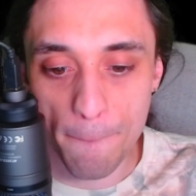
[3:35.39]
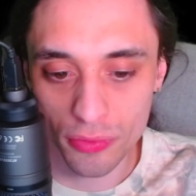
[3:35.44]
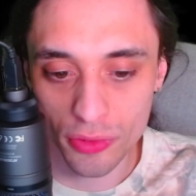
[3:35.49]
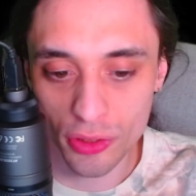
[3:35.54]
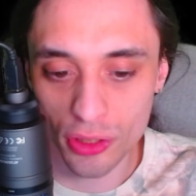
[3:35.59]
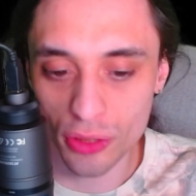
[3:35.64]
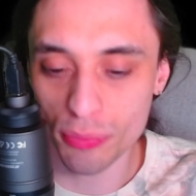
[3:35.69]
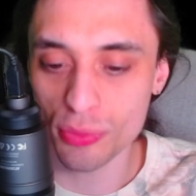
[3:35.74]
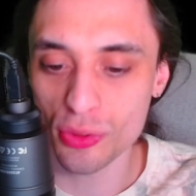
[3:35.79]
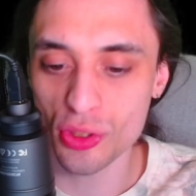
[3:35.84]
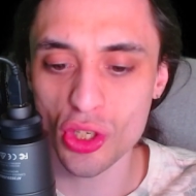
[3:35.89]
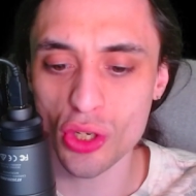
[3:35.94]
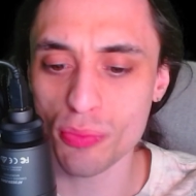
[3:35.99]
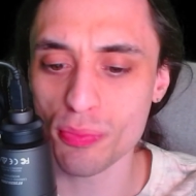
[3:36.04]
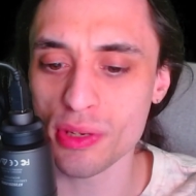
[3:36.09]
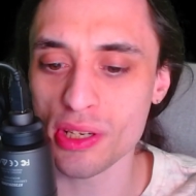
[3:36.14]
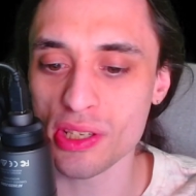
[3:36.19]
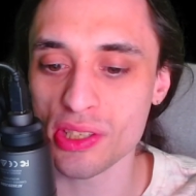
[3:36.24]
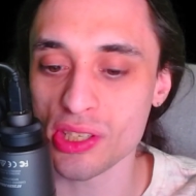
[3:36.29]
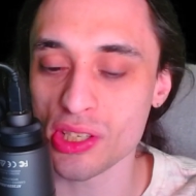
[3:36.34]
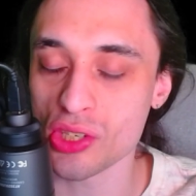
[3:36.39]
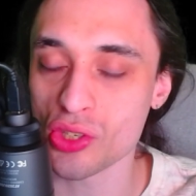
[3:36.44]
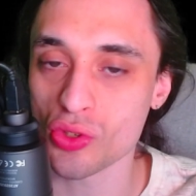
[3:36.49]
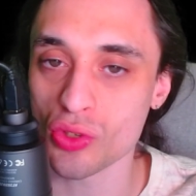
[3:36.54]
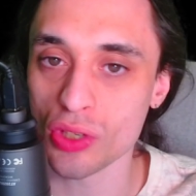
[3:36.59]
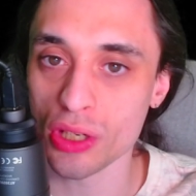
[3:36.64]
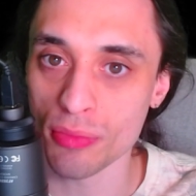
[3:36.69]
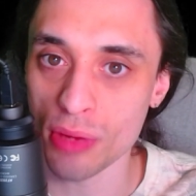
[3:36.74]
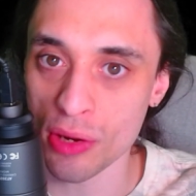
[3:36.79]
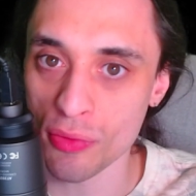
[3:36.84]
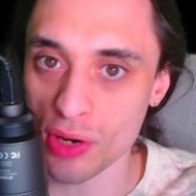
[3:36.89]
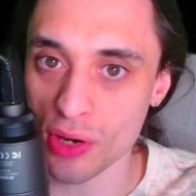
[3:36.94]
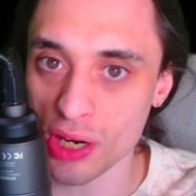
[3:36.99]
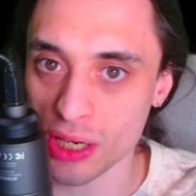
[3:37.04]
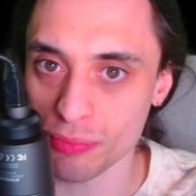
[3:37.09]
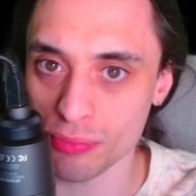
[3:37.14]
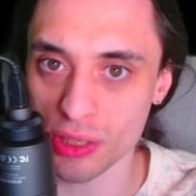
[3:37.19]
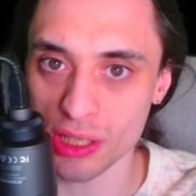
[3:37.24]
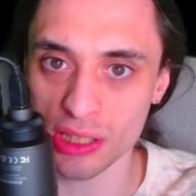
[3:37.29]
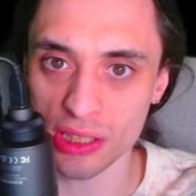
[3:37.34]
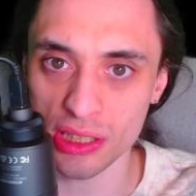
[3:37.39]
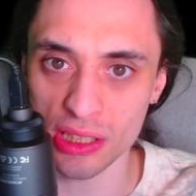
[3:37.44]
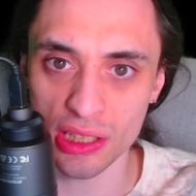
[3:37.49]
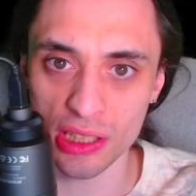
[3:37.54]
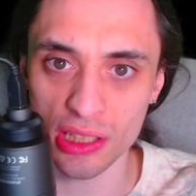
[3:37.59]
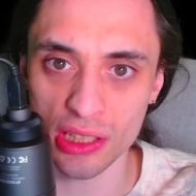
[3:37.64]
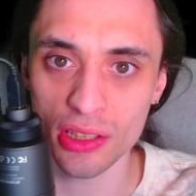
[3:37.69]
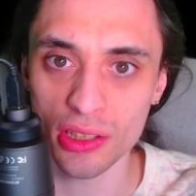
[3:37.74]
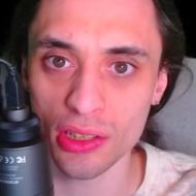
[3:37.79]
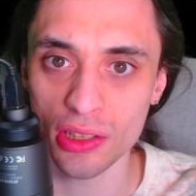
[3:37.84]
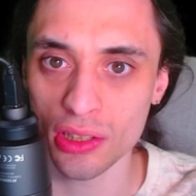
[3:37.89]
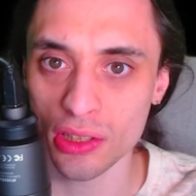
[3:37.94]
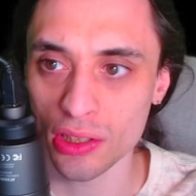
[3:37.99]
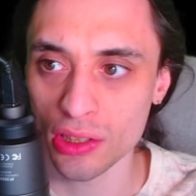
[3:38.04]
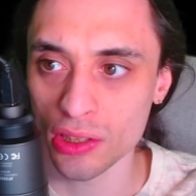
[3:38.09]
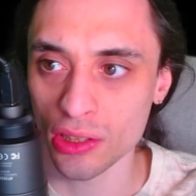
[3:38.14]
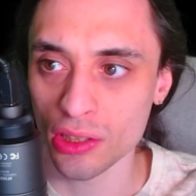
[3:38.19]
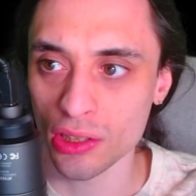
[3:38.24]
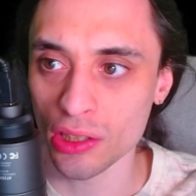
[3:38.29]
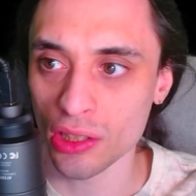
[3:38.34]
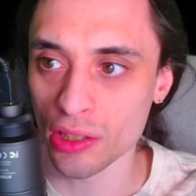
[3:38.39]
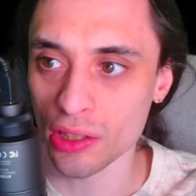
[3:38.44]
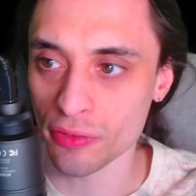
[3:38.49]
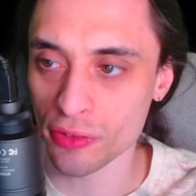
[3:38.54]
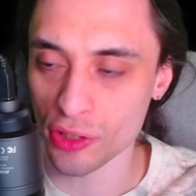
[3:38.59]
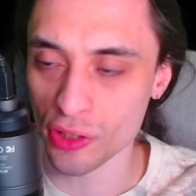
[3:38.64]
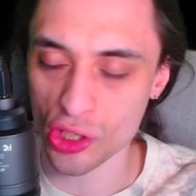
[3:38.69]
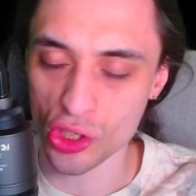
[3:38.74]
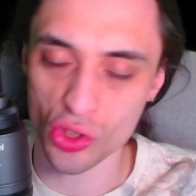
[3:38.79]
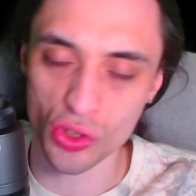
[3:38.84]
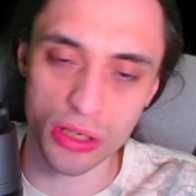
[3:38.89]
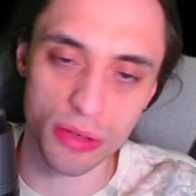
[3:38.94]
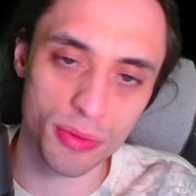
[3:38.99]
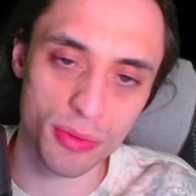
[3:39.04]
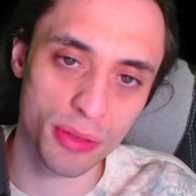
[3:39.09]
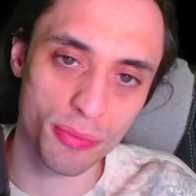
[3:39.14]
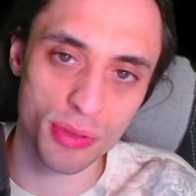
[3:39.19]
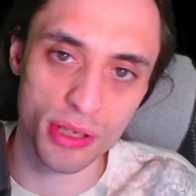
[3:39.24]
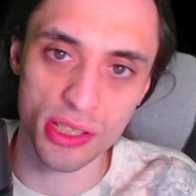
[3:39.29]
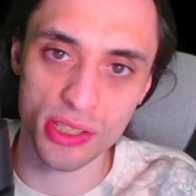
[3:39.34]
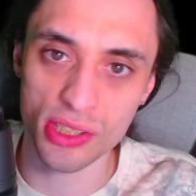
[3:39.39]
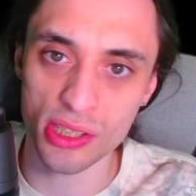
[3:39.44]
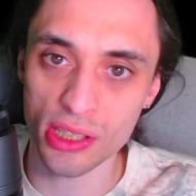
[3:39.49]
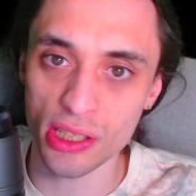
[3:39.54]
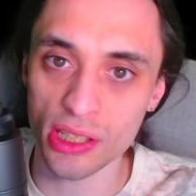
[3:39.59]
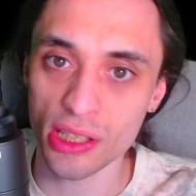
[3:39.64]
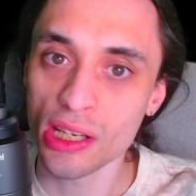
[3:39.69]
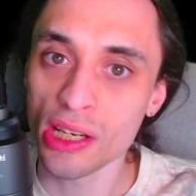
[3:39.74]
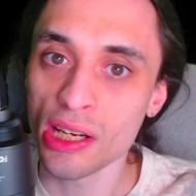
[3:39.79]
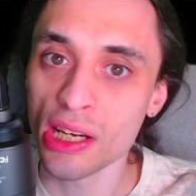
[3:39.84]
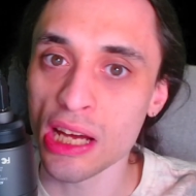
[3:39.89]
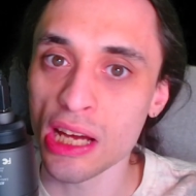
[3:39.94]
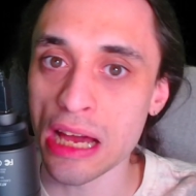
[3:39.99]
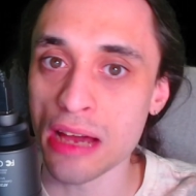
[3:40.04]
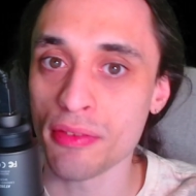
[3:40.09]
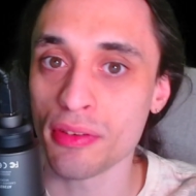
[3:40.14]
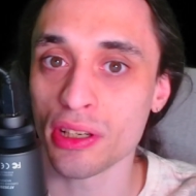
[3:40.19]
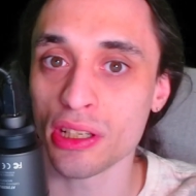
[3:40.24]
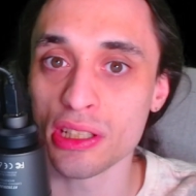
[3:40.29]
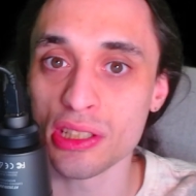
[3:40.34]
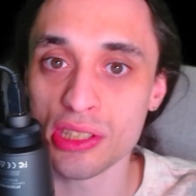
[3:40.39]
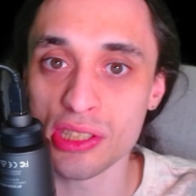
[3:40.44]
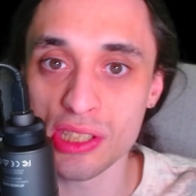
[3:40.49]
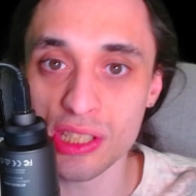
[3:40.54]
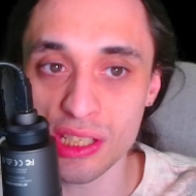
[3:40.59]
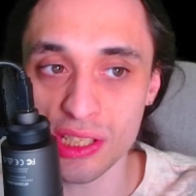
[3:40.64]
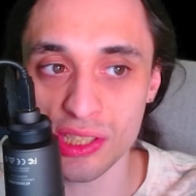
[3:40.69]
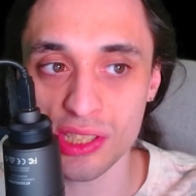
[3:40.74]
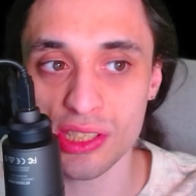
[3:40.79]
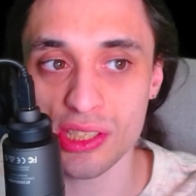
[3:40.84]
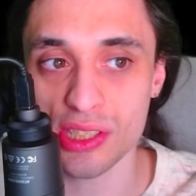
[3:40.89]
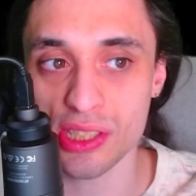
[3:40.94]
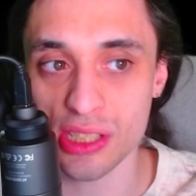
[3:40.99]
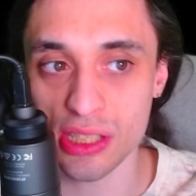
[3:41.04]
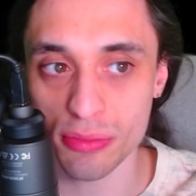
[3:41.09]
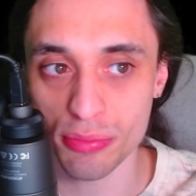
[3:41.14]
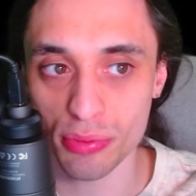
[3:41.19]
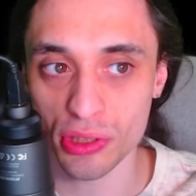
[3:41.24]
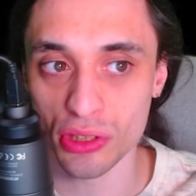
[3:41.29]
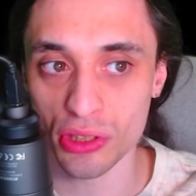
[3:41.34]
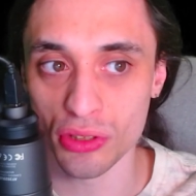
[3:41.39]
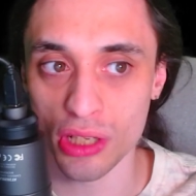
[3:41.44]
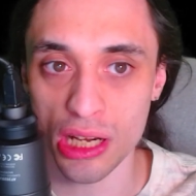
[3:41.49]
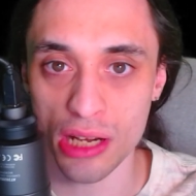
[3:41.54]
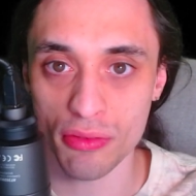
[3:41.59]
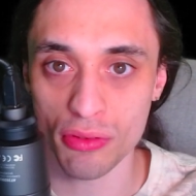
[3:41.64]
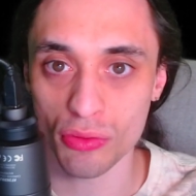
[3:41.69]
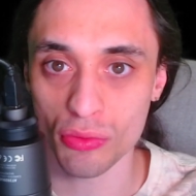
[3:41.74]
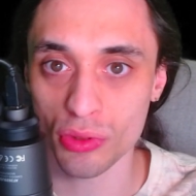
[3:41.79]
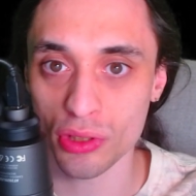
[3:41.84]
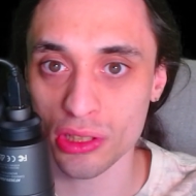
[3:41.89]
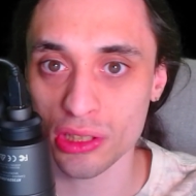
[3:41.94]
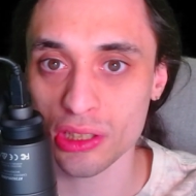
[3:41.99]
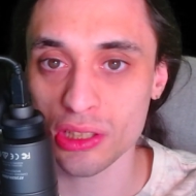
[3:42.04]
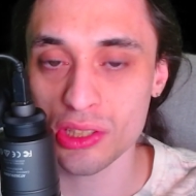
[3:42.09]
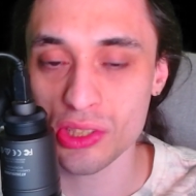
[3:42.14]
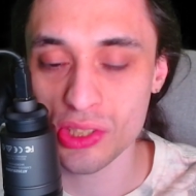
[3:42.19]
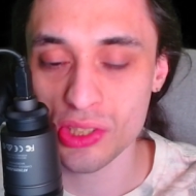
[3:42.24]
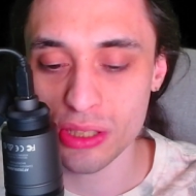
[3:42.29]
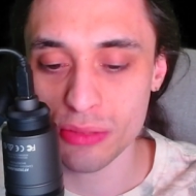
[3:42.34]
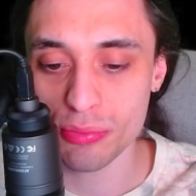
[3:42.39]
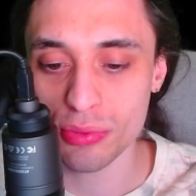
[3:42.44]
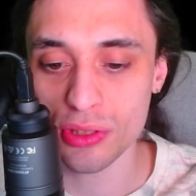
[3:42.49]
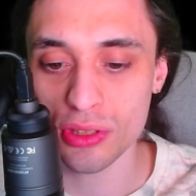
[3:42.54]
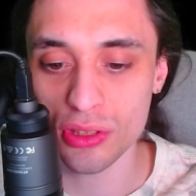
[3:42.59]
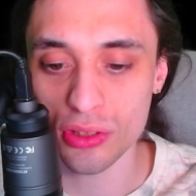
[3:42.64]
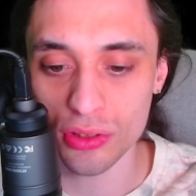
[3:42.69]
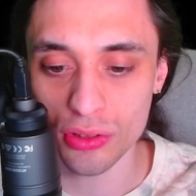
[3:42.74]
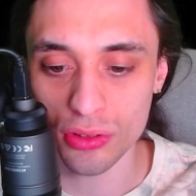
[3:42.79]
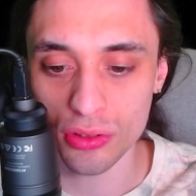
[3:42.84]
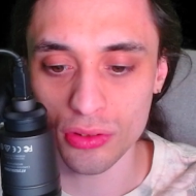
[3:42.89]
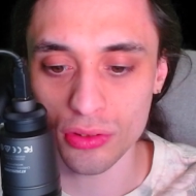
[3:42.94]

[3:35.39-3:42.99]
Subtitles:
For a 2 PC stream, I recommend getting, for your streaming PC, having a decent CPU. Have a really good CPU.